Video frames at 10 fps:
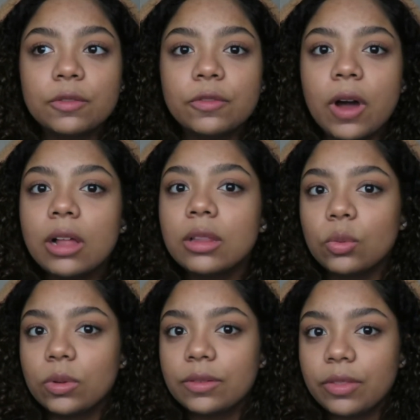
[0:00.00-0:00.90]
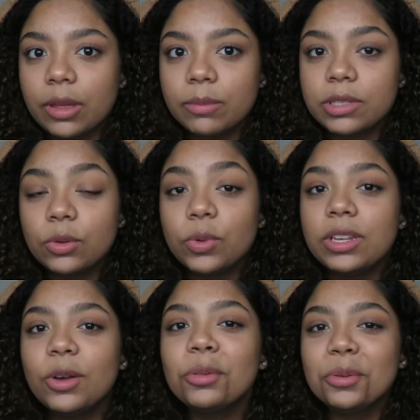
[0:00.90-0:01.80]
follow one of them so we
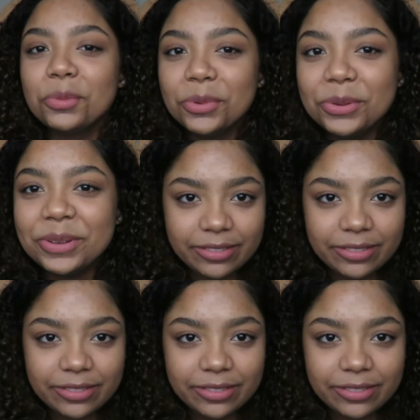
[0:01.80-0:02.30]
know the route?